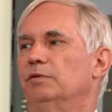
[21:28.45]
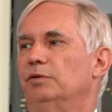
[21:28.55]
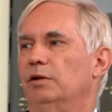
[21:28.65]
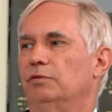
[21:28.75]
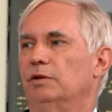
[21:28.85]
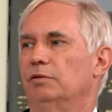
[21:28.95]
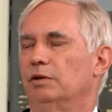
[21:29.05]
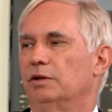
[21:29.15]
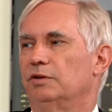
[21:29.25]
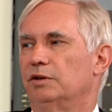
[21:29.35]
of
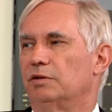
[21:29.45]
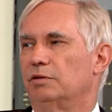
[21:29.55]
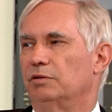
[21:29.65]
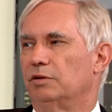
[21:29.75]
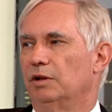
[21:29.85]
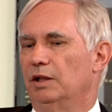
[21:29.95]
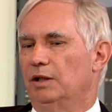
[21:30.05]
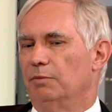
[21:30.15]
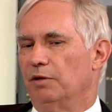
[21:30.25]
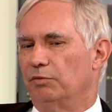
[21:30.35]
what is the truth.
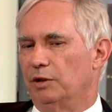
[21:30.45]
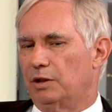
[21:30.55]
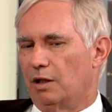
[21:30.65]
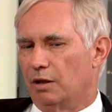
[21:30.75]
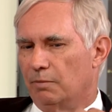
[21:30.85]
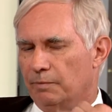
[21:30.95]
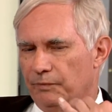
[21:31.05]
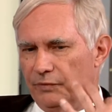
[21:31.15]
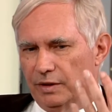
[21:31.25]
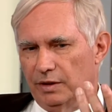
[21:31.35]
But if we come
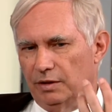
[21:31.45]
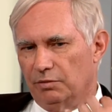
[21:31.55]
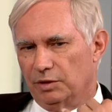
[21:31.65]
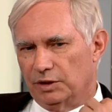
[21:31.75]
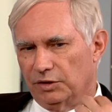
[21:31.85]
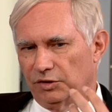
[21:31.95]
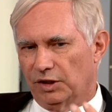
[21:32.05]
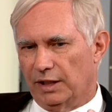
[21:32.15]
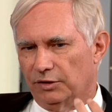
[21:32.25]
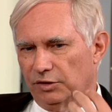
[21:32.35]
with this
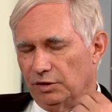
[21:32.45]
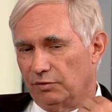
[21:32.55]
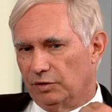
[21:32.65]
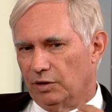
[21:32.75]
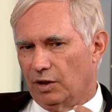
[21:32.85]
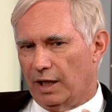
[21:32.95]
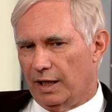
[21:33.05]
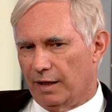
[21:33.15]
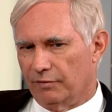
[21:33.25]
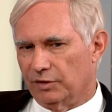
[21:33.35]
sense of, I
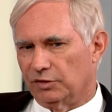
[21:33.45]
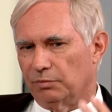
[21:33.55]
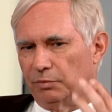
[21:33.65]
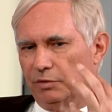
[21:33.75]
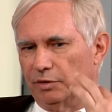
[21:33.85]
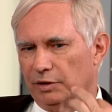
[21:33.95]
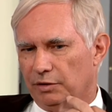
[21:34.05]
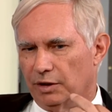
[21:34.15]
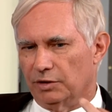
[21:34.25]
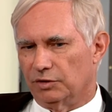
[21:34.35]
have the
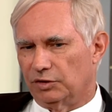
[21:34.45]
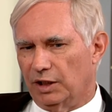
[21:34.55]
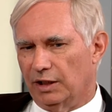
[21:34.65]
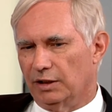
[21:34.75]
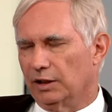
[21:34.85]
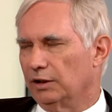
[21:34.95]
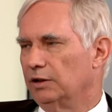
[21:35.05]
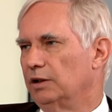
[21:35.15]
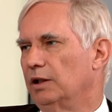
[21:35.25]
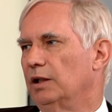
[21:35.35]
superior understanding
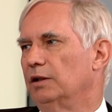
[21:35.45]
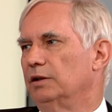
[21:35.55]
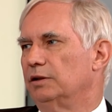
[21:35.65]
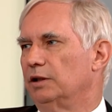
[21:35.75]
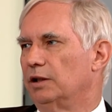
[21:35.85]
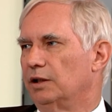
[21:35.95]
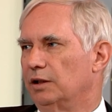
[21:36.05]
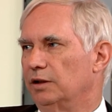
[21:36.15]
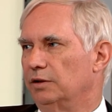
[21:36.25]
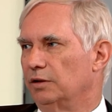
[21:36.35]
and
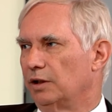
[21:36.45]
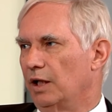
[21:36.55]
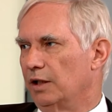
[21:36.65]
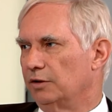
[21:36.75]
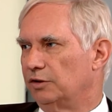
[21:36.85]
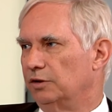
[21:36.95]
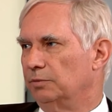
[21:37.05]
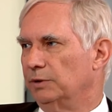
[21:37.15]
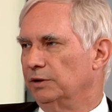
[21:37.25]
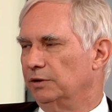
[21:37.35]
you're kind of
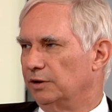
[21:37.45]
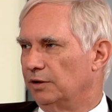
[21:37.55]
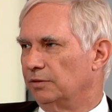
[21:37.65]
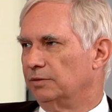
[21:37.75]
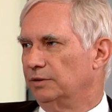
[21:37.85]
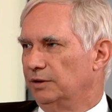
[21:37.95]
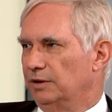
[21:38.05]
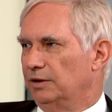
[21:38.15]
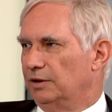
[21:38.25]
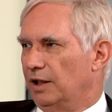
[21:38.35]
stupid, so
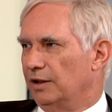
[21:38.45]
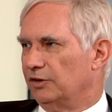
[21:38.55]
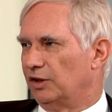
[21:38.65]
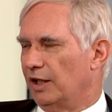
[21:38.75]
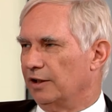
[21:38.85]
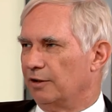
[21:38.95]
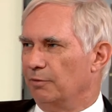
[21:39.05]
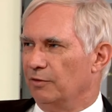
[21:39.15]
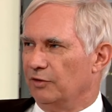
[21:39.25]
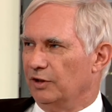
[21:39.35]
I decided to come
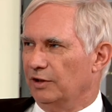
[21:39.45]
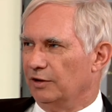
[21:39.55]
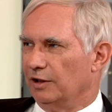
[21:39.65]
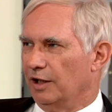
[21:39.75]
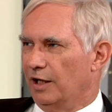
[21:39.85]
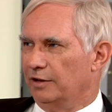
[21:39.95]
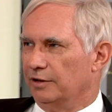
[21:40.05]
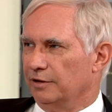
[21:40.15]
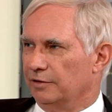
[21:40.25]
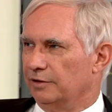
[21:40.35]
over here and enlighten
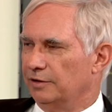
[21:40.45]
you.